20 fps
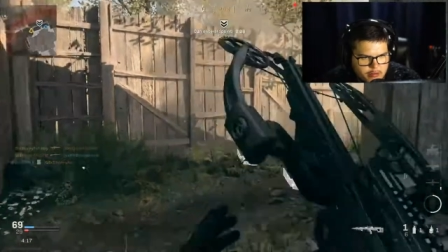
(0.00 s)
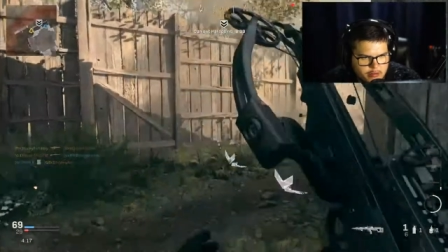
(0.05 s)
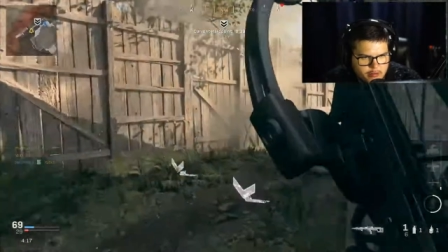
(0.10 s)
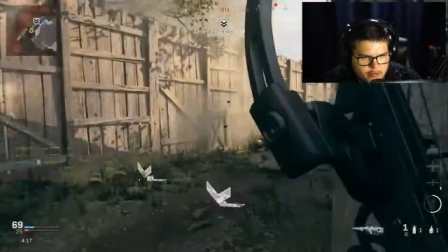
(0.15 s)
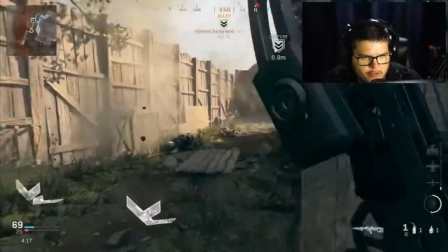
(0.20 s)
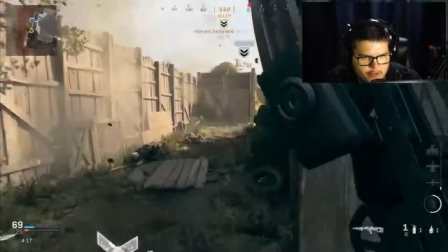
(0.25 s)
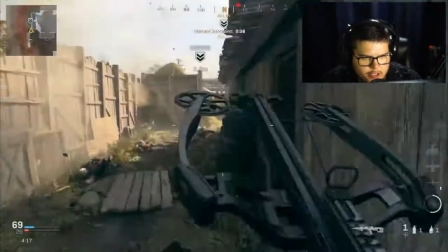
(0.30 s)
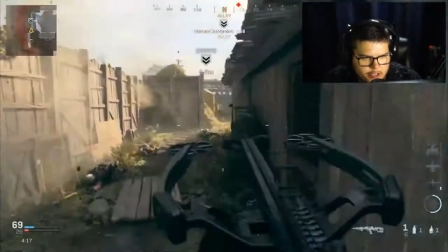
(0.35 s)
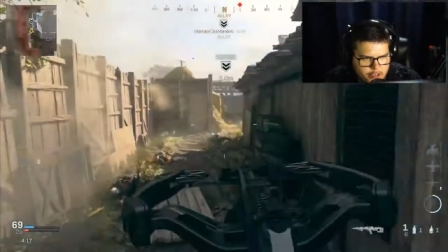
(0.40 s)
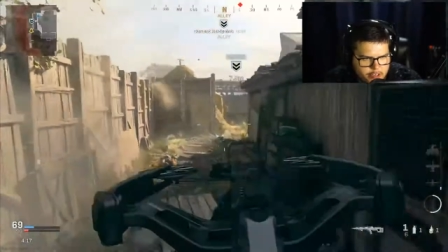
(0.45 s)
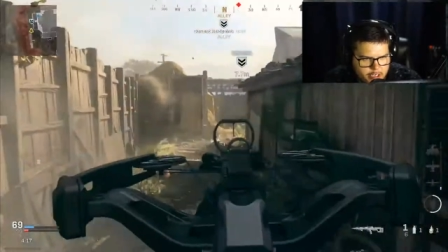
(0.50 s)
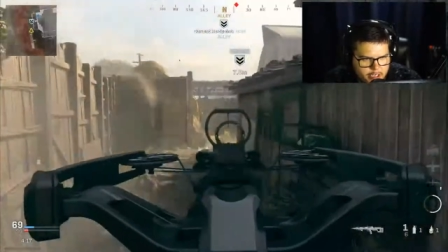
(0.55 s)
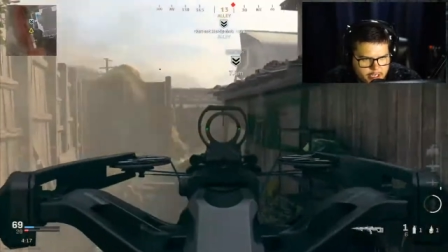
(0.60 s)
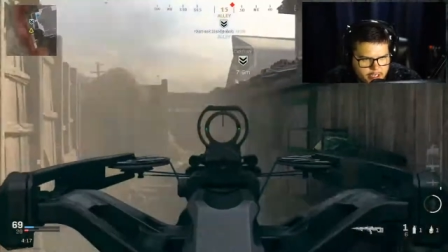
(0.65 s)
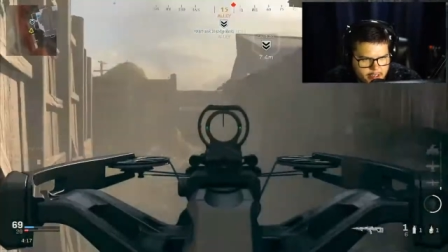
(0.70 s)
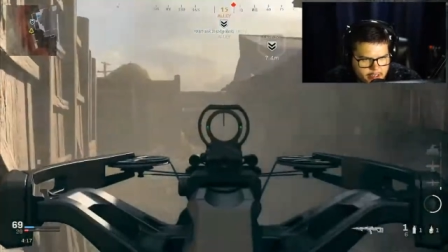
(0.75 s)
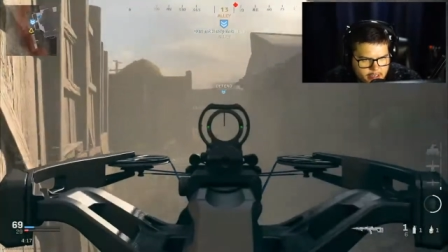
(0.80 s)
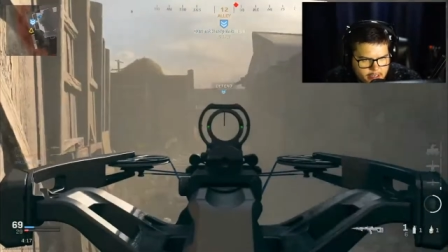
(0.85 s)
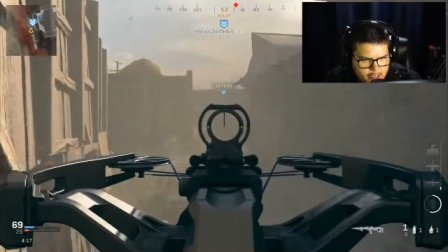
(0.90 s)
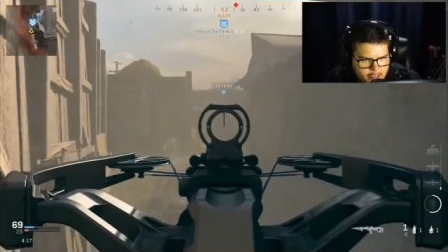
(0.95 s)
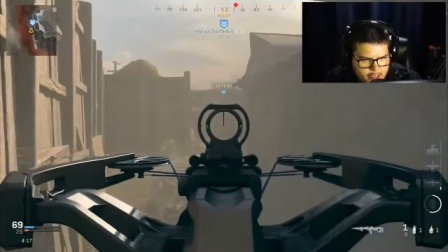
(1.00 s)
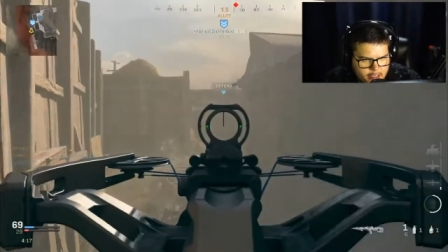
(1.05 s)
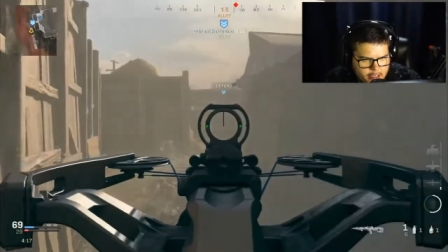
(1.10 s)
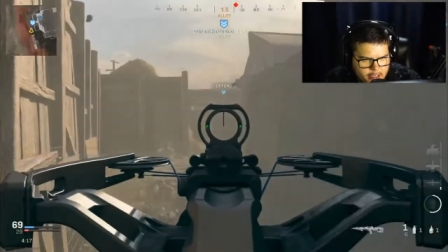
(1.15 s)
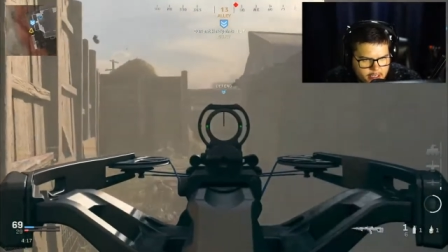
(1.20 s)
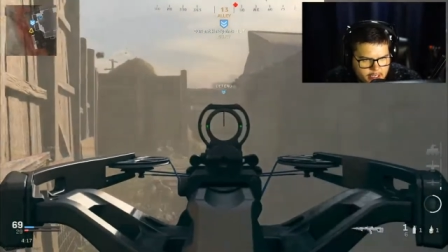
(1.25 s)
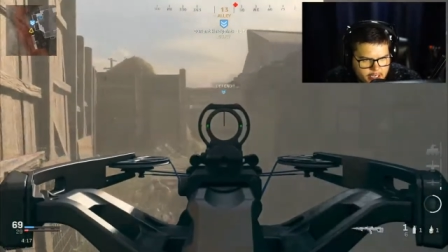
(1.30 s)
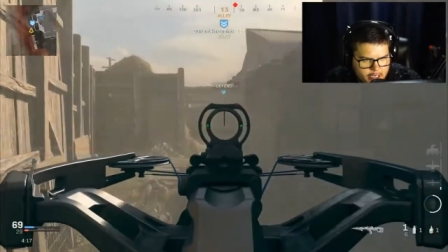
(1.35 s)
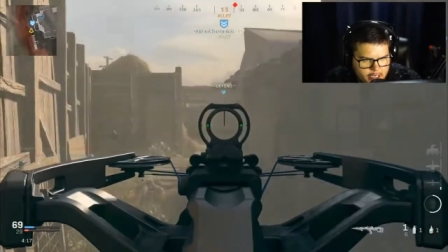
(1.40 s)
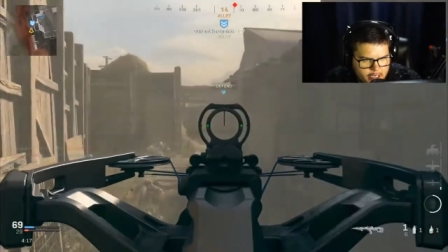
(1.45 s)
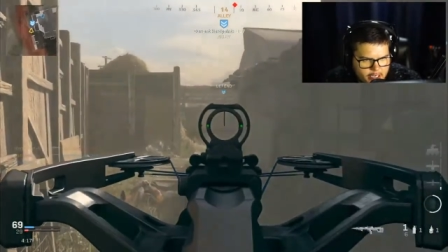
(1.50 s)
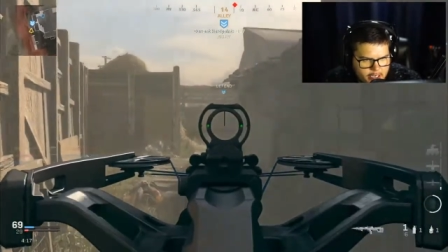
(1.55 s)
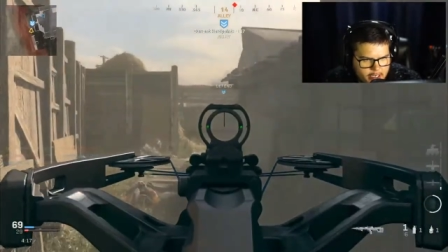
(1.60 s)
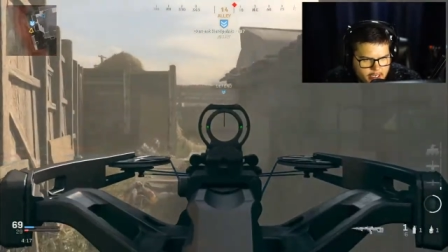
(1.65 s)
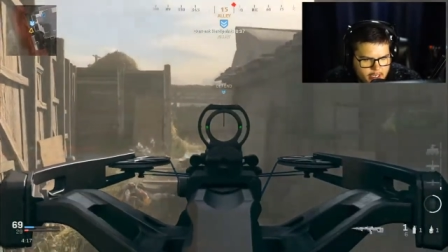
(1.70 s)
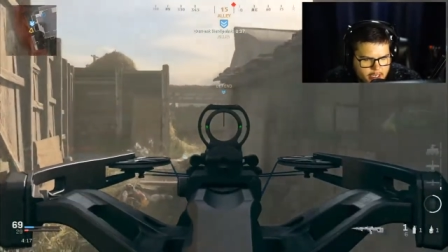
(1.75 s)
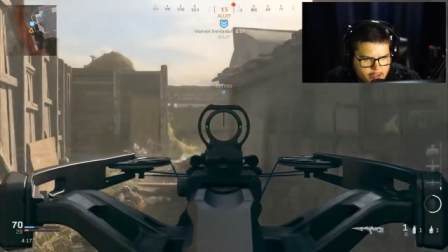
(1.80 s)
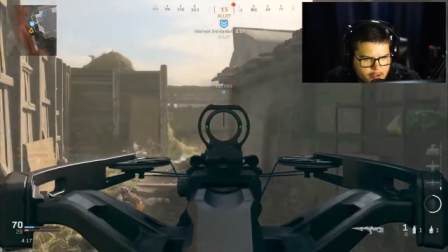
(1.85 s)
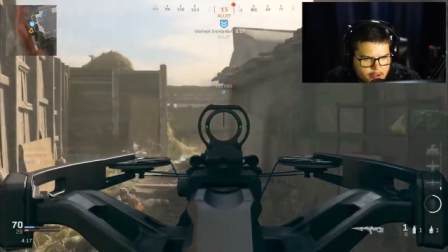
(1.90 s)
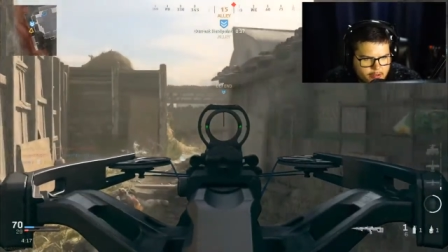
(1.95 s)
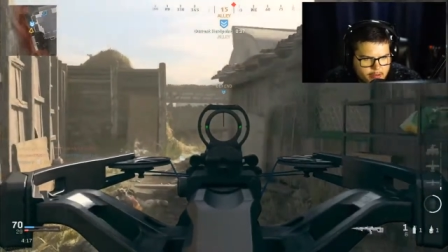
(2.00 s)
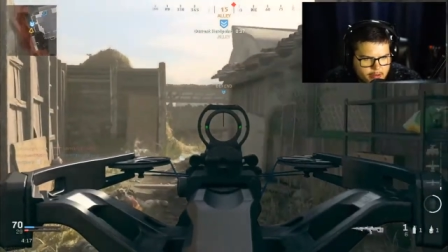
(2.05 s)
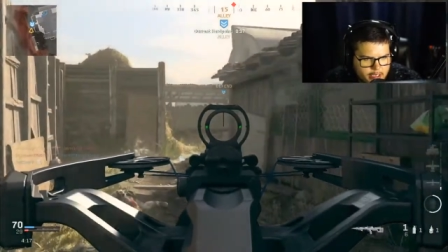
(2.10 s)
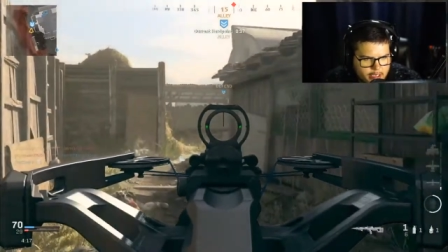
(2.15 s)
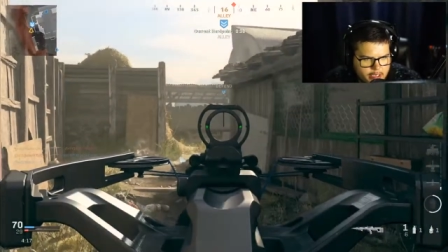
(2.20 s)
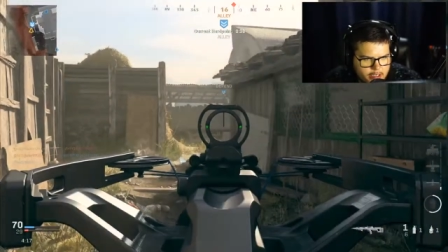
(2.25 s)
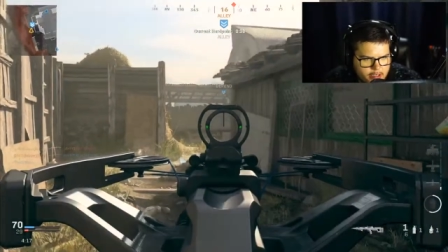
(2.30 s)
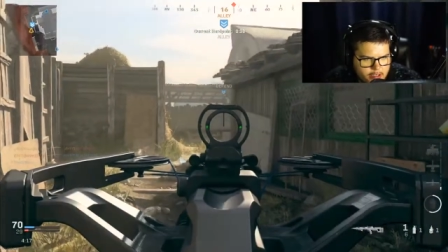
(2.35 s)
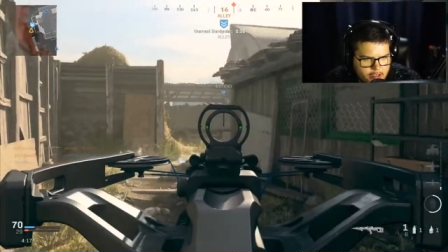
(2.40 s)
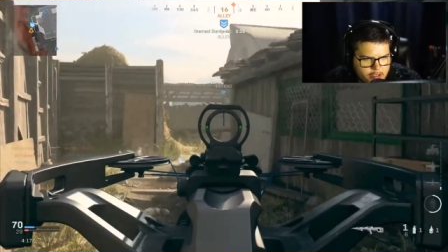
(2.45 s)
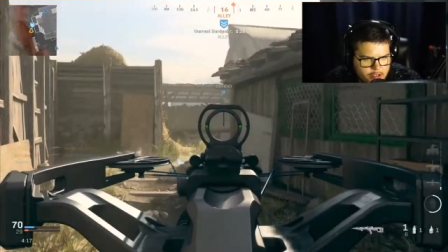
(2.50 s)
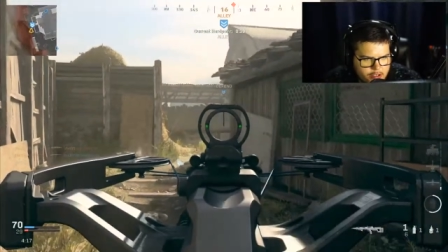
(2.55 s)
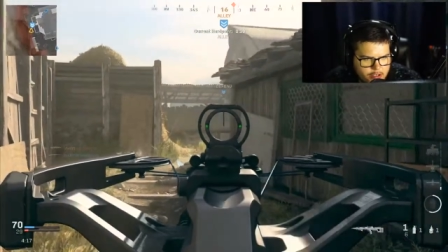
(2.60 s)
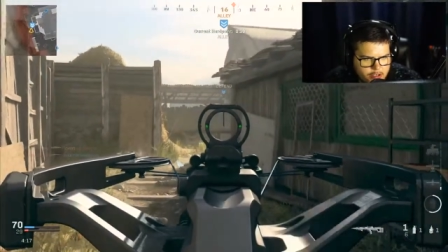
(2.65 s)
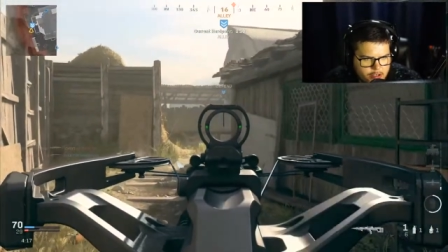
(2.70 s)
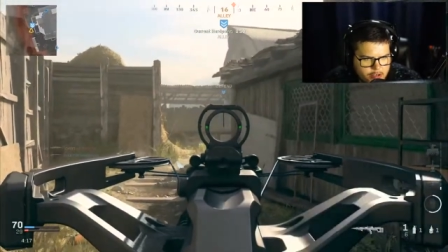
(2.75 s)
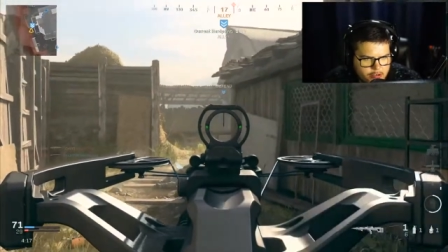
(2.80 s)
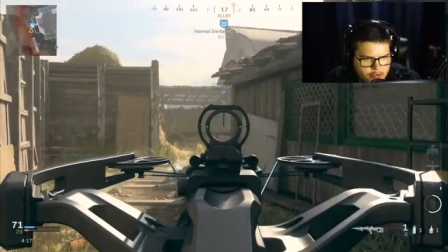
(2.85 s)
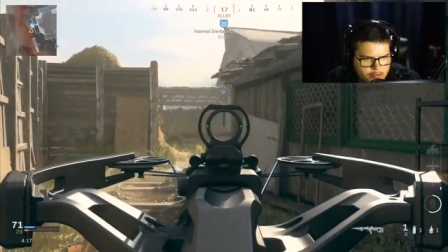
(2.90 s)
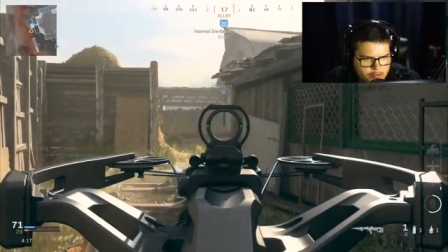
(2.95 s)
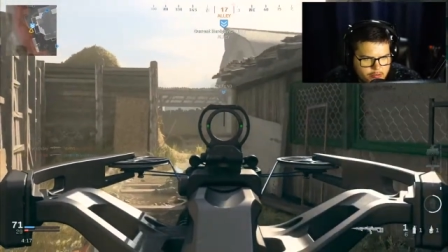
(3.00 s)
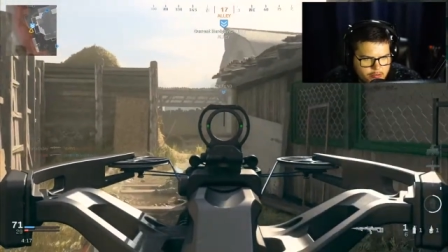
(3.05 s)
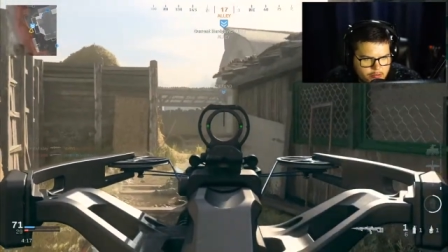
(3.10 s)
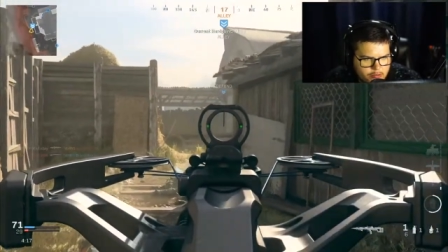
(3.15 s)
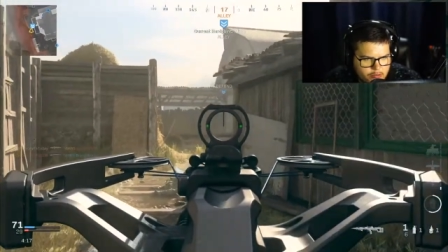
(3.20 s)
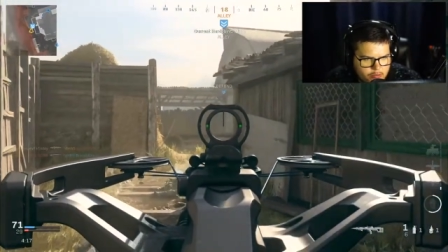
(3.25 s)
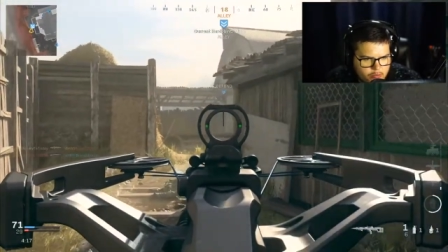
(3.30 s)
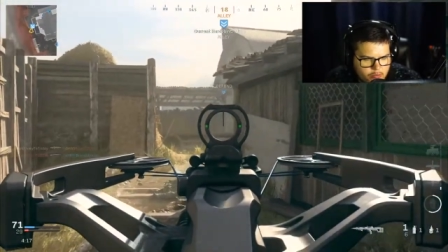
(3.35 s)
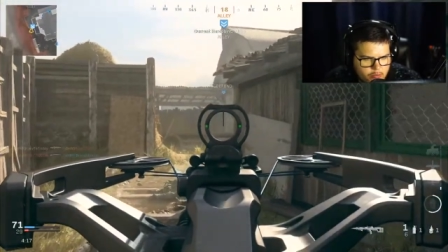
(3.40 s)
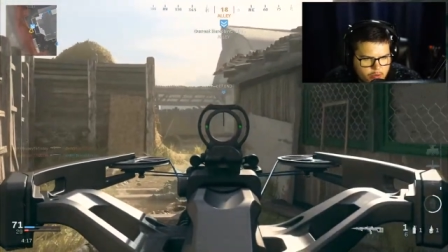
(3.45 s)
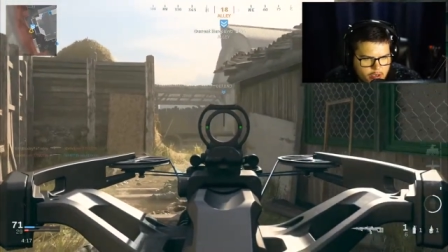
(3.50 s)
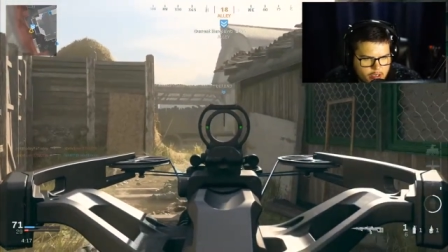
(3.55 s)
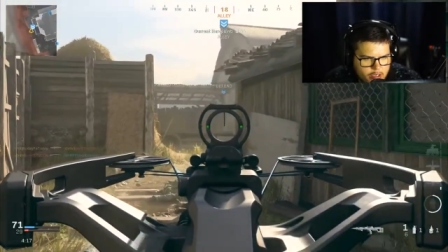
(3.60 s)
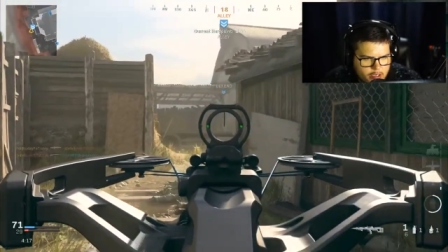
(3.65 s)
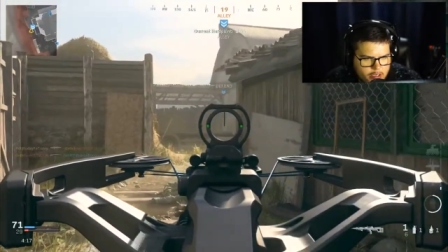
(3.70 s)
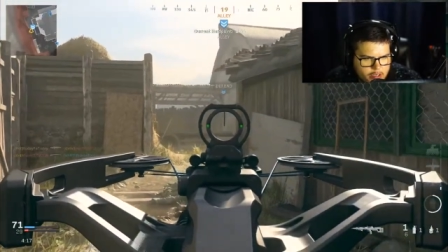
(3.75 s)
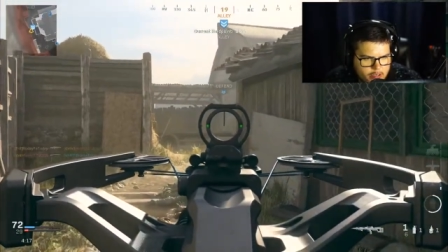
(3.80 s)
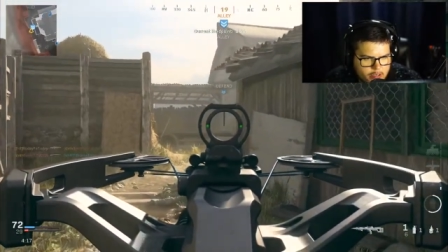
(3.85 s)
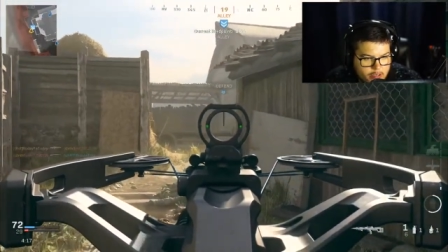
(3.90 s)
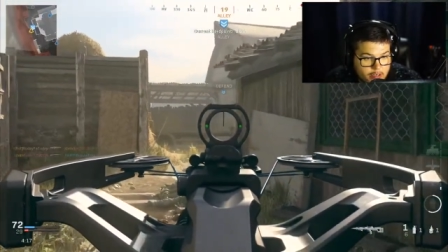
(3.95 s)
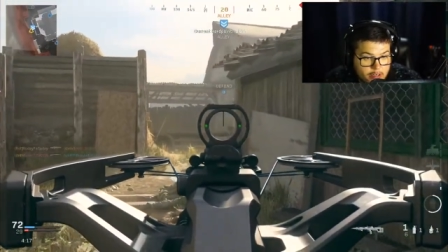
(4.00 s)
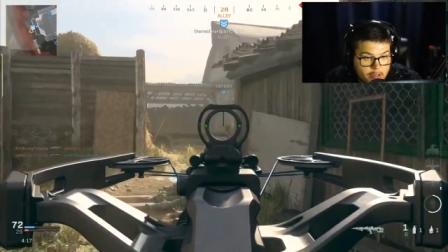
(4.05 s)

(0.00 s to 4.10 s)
Go for the grenade, and three, two, one,